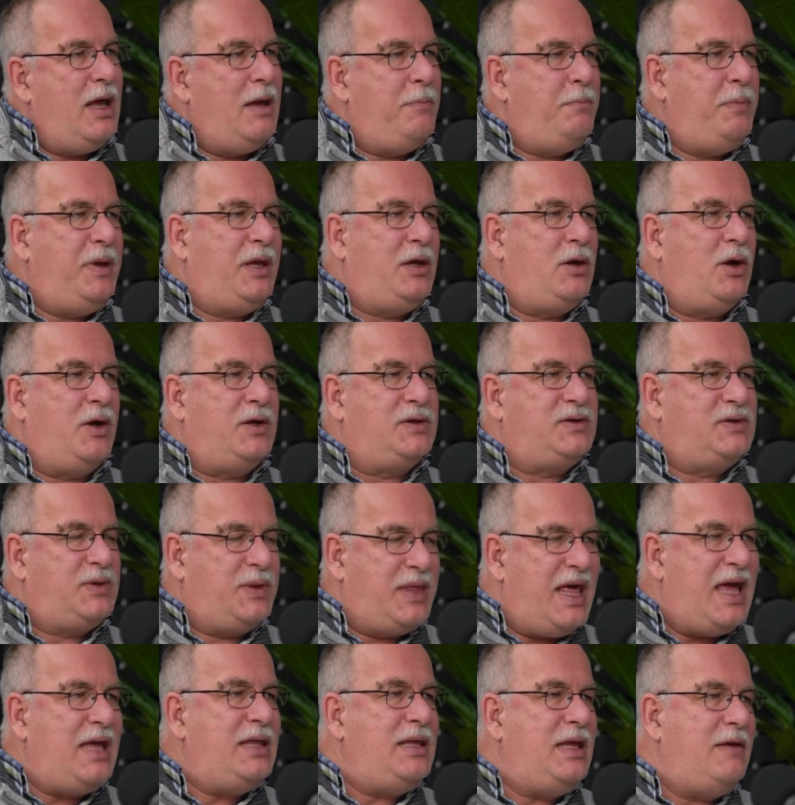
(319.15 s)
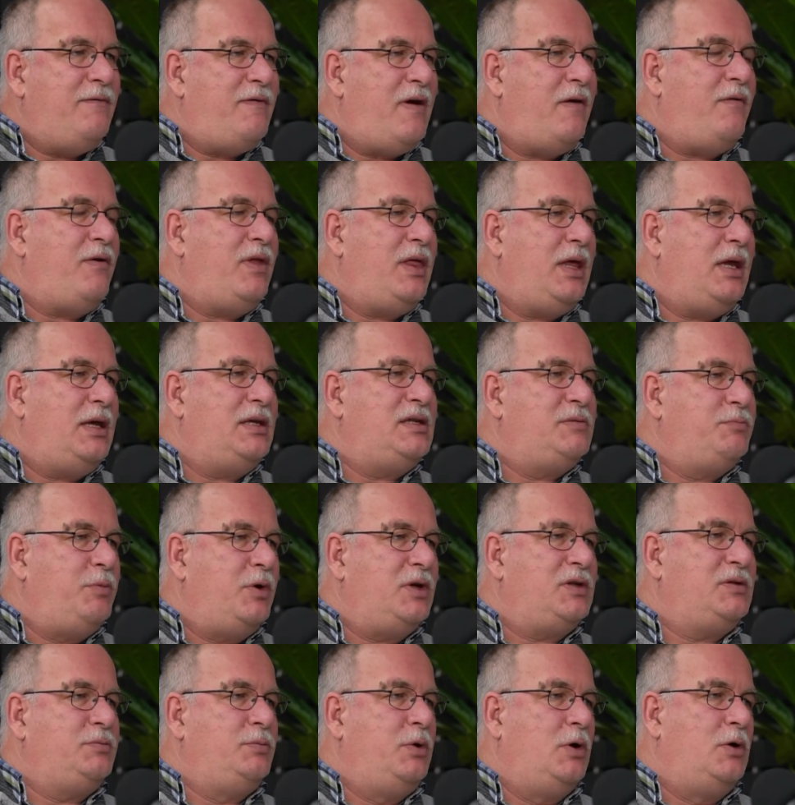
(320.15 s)
Because then, if everything is
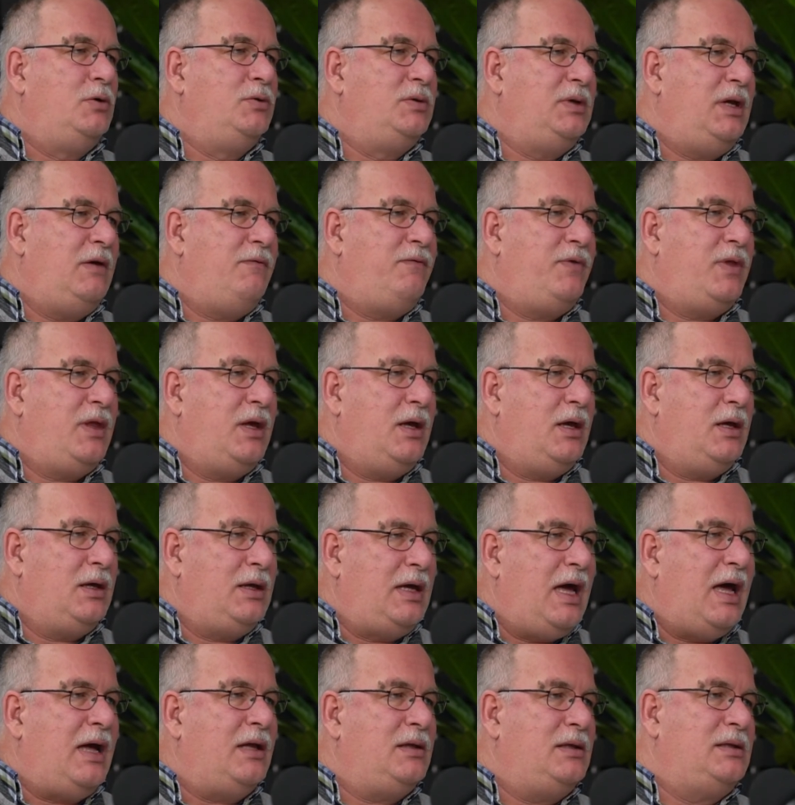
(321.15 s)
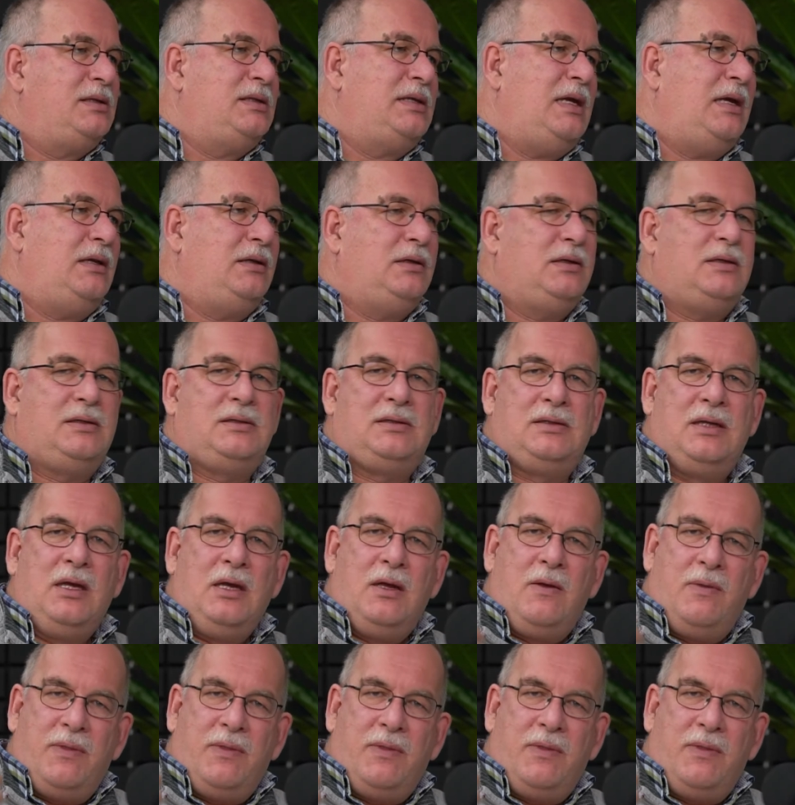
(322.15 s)
postponed, if the garden centers,